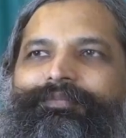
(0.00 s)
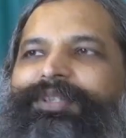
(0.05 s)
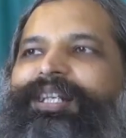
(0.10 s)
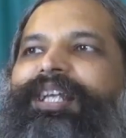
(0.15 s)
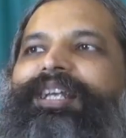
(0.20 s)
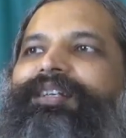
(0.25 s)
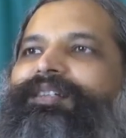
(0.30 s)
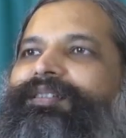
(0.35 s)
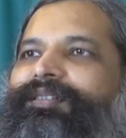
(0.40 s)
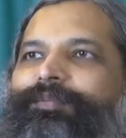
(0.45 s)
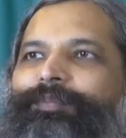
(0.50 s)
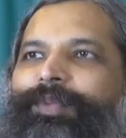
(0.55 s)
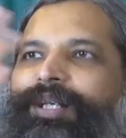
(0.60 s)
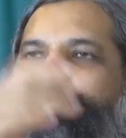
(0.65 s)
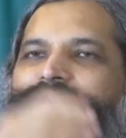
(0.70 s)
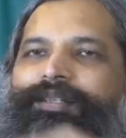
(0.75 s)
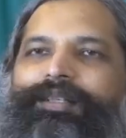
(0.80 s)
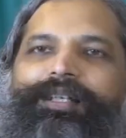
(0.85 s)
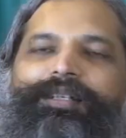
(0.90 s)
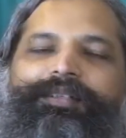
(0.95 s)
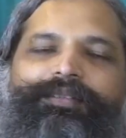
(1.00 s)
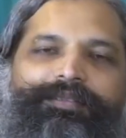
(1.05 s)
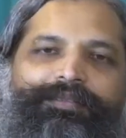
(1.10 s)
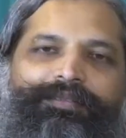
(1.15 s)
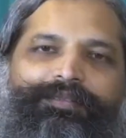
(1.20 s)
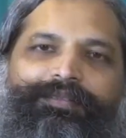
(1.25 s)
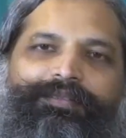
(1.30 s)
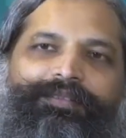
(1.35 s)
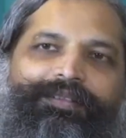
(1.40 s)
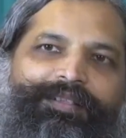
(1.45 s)
teens, mid
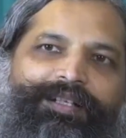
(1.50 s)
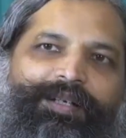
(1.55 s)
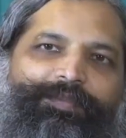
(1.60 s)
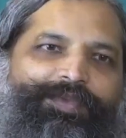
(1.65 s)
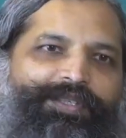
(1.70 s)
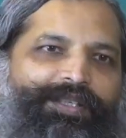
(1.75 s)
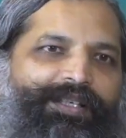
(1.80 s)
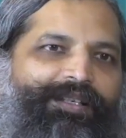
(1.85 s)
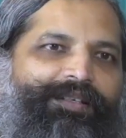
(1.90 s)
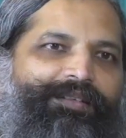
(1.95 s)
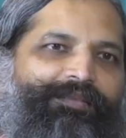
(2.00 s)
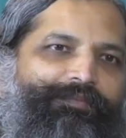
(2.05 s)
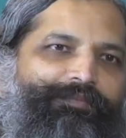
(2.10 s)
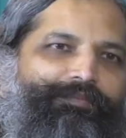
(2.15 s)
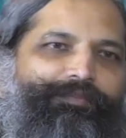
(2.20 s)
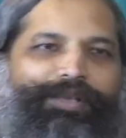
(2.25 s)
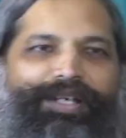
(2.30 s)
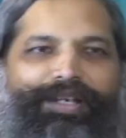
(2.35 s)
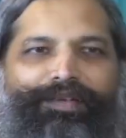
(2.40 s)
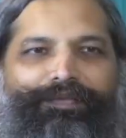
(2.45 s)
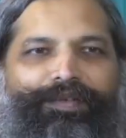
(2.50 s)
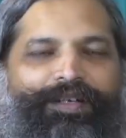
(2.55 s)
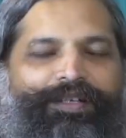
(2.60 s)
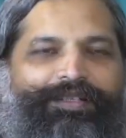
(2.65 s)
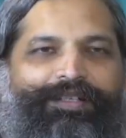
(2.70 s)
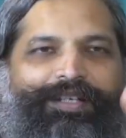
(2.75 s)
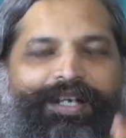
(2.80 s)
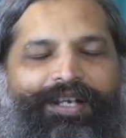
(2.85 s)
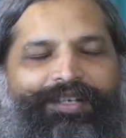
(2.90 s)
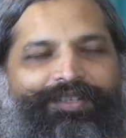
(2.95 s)
teens, comes in, brief
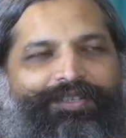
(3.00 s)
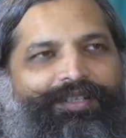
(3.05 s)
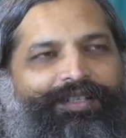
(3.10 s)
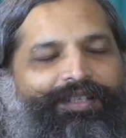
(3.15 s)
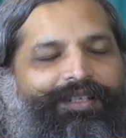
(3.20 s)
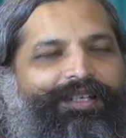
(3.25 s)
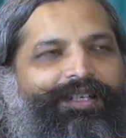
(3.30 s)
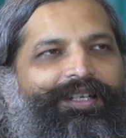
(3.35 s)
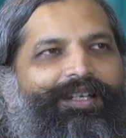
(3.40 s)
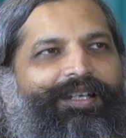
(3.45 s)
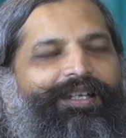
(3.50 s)
interaction